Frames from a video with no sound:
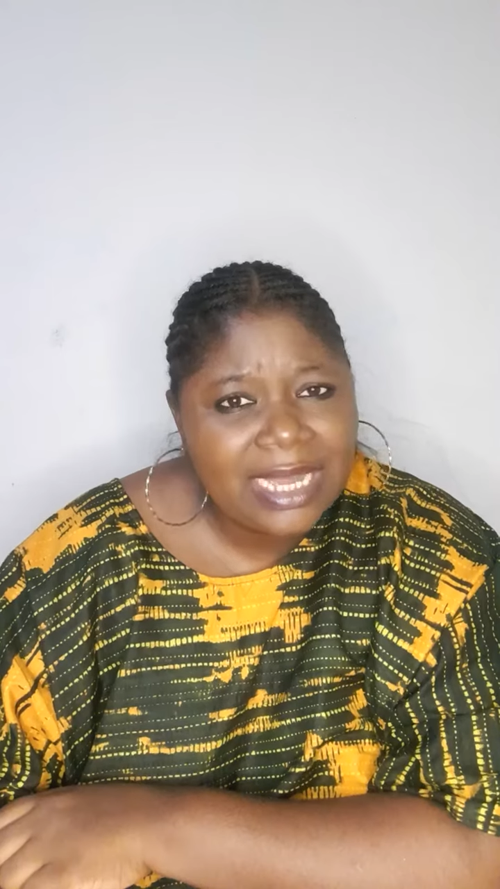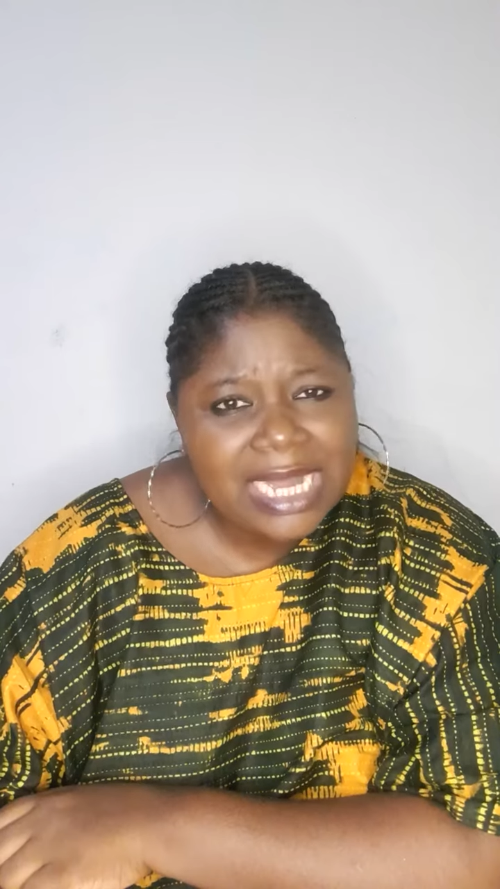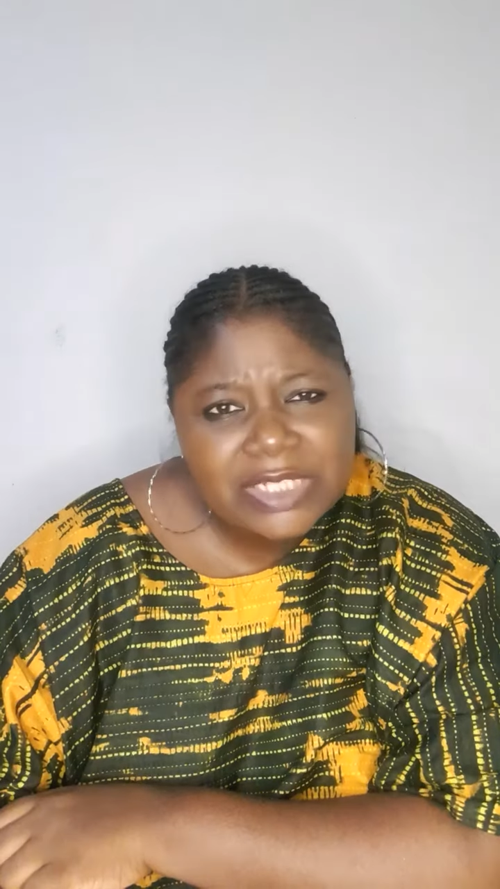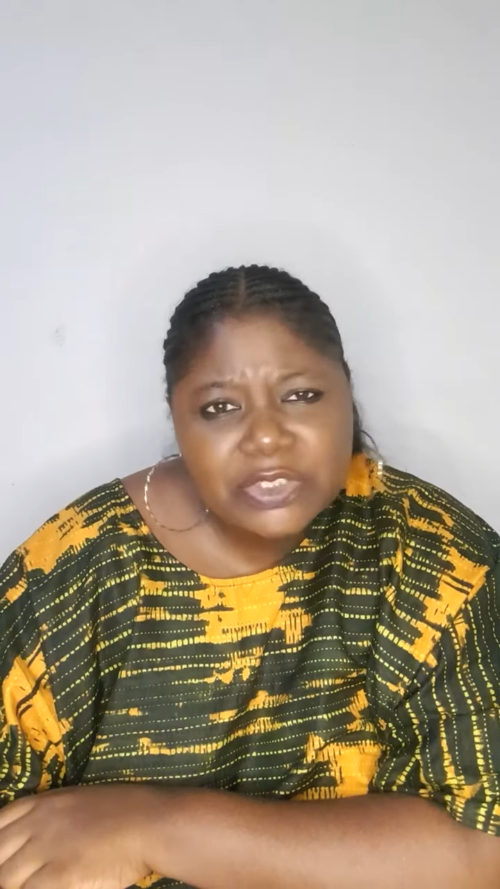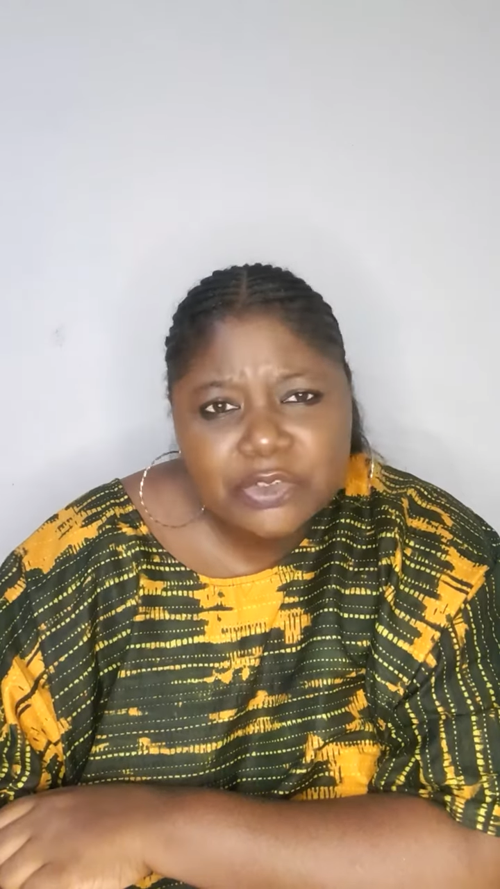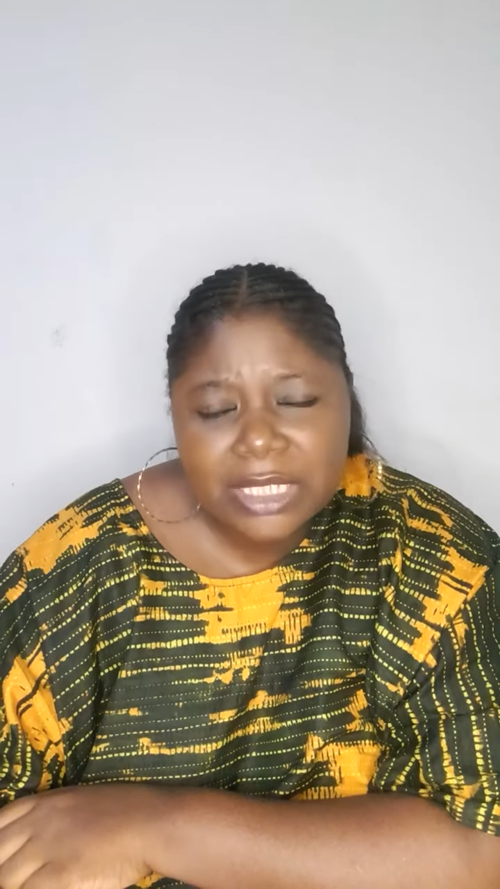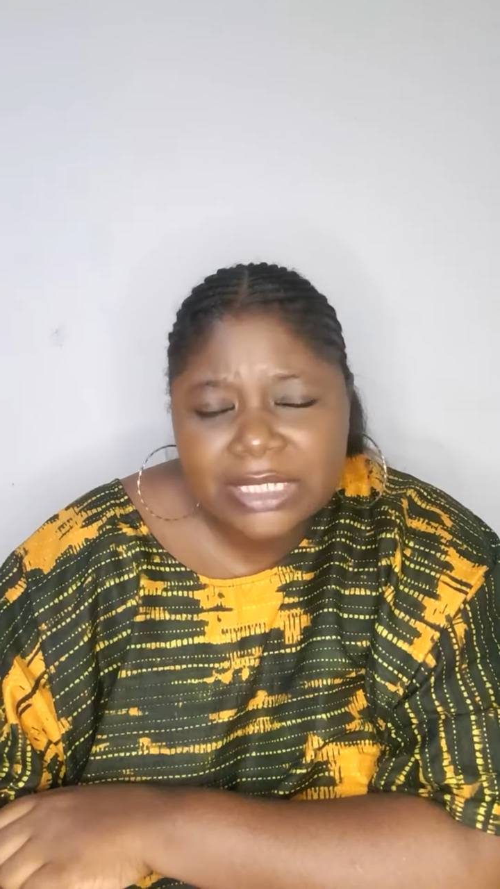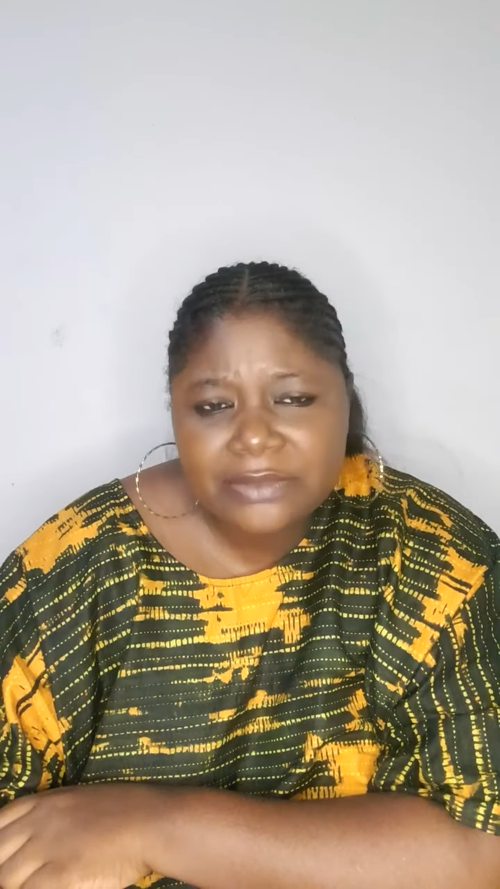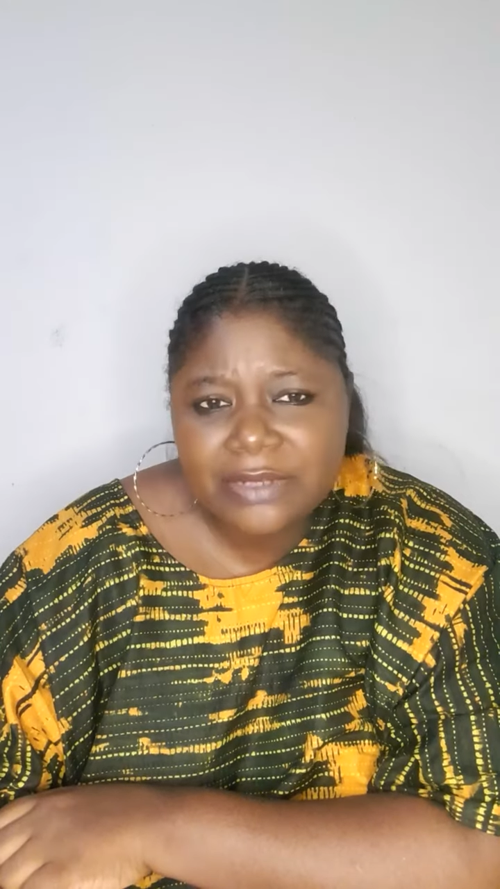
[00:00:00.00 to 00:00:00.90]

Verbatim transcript: actually